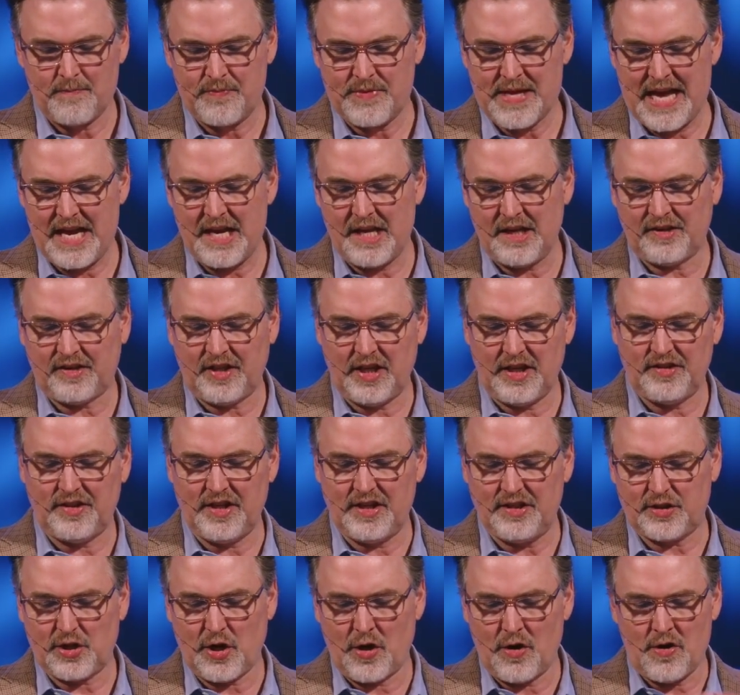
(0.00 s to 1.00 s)
that is, his
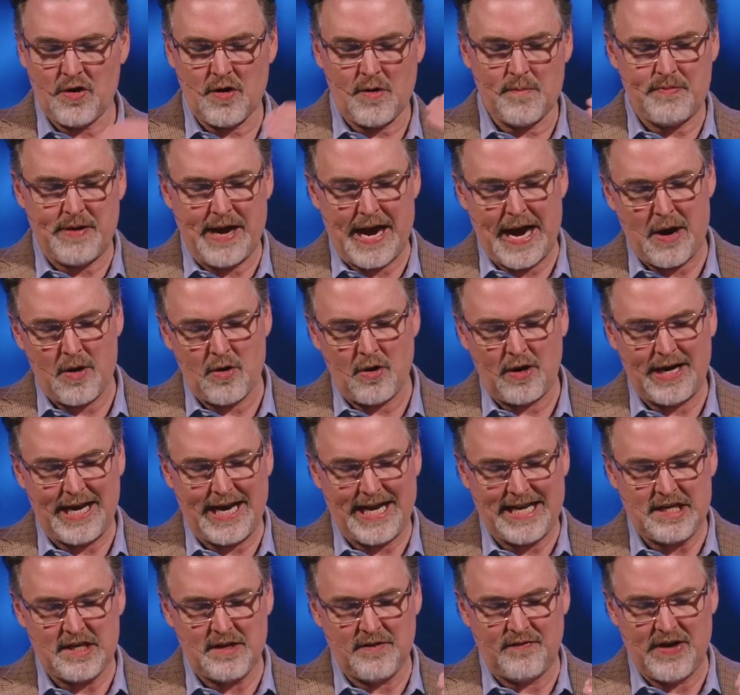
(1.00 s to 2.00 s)
eternal power
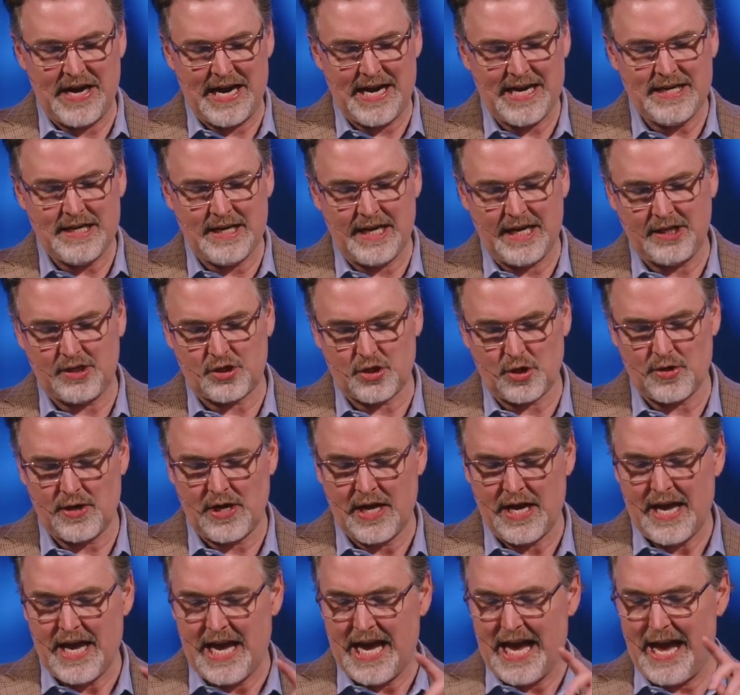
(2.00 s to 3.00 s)
and divine nature,